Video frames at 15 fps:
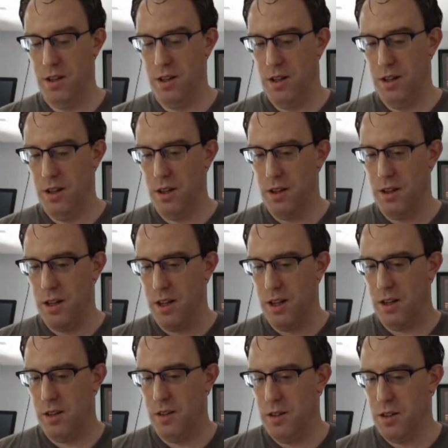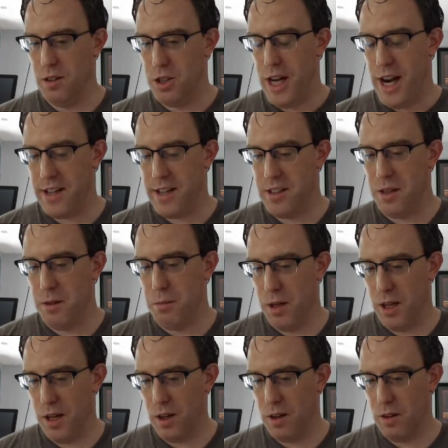the chassis
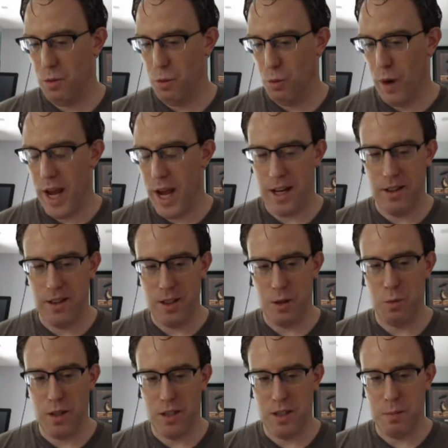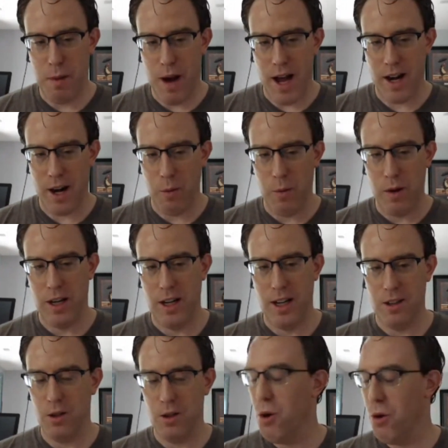being red in this one spot, I wanted to get
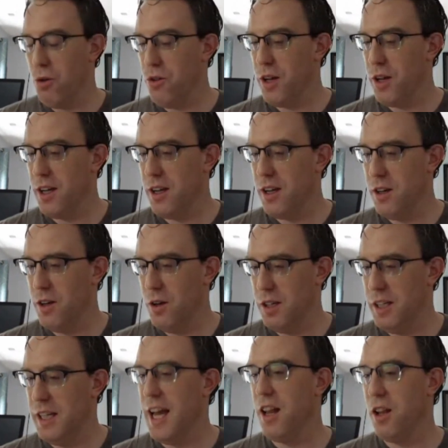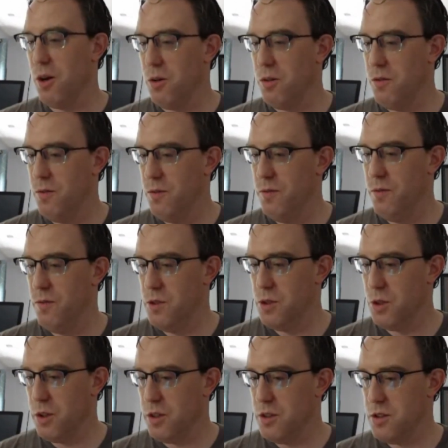the whole thing yellow,
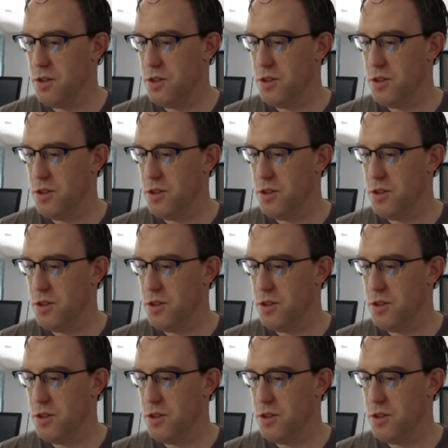so it's